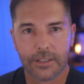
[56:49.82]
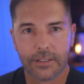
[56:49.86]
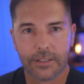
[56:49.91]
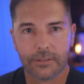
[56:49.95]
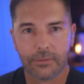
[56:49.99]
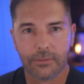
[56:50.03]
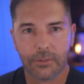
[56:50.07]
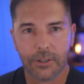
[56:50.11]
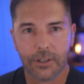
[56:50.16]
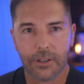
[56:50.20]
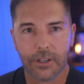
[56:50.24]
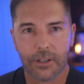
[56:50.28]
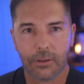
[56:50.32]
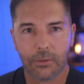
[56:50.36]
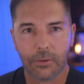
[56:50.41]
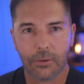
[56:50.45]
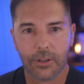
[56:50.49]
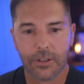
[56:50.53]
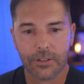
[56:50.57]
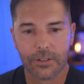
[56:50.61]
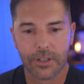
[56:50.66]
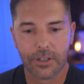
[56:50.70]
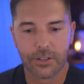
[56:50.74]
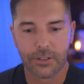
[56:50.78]
That's when an
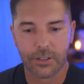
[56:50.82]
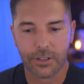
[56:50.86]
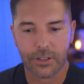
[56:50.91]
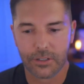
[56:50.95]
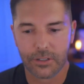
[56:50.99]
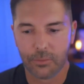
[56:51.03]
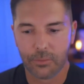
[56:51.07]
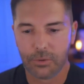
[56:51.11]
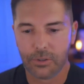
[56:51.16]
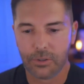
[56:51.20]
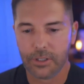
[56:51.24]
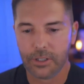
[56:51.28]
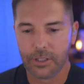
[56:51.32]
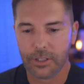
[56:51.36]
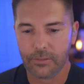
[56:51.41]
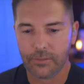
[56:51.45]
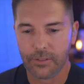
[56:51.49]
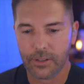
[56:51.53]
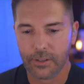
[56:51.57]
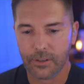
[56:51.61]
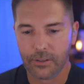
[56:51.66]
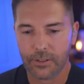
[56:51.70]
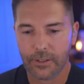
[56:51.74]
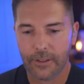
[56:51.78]
organization has completely
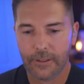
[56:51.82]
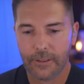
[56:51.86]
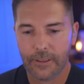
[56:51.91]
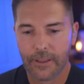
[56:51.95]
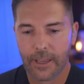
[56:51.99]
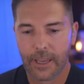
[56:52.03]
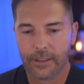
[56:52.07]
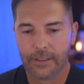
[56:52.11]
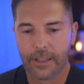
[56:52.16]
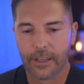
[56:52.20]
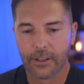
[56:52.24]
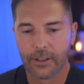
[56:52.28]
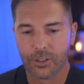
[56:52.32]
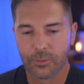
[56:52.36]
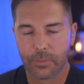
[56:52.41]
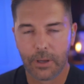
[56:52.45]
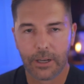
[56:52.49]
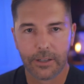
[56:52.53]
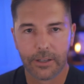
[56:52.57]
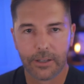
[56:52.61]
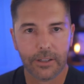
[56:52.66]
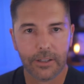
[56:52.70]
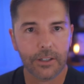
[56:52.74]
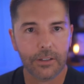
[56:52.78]
failed. And that goes
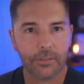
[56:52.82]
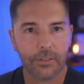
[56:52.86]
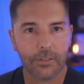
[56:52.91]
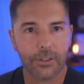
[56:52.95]
back to the